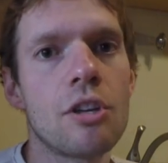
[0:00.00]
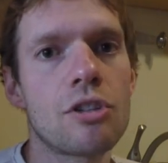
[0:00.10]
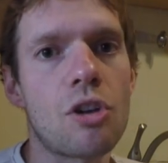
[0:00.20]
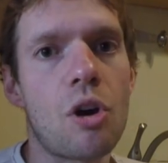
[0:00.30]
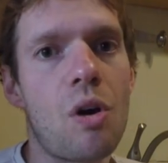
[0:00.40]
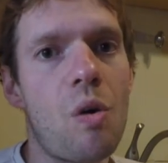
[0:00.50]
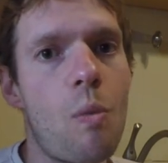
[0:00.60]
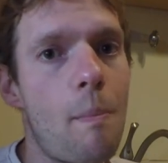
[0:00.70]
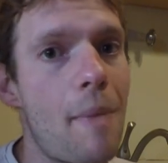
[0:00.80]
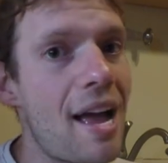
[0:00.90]
So
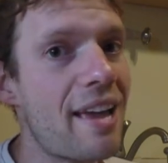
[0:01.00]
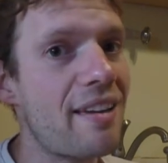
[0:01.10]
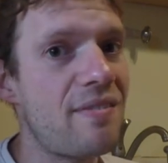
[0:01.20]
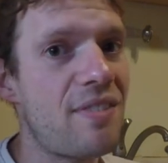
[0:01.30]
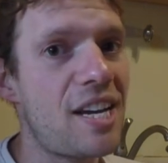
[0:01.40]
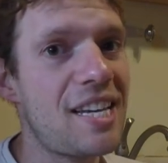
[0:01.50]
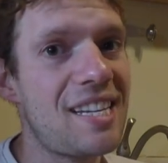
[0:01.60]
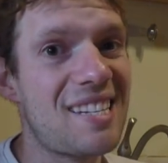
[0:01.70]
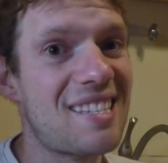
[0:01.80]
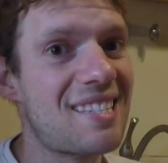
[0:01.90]
my
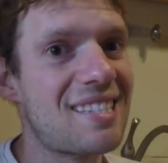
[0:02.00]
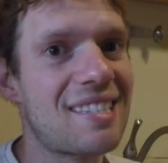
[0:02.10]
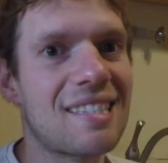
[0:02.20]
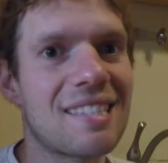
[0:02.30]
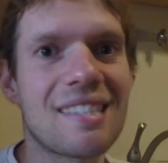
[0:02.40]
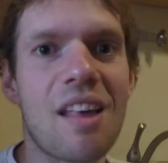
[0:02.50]
advice,